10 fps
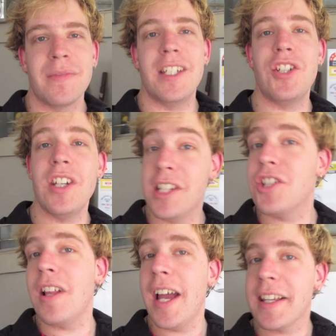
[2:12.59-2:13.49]

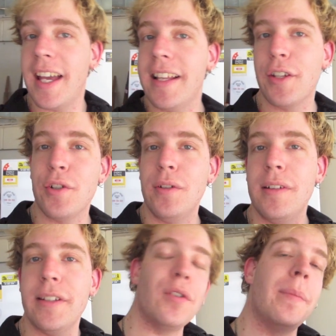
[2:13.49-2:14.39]
Did you like that
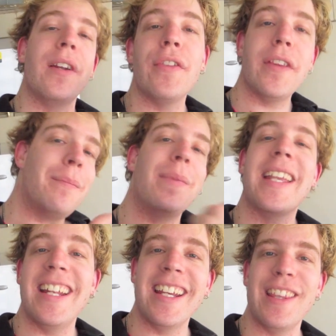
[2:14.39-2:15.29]
little bit on the
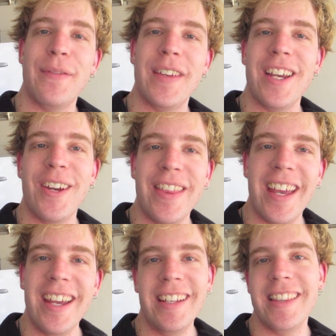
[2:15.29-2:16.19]
beginning of the video
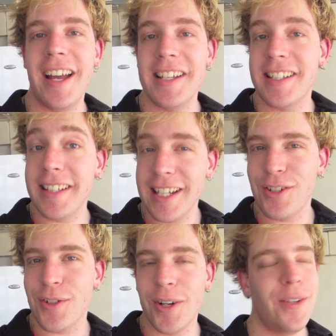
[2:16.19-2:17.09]
there? Nice little
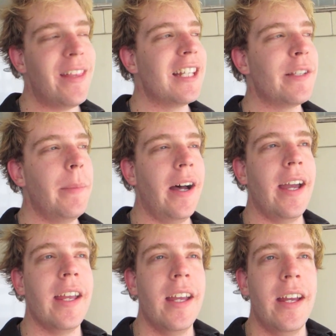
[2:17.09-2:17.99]
intro. That's
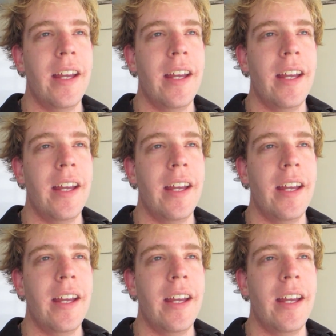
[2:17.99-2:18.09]
my.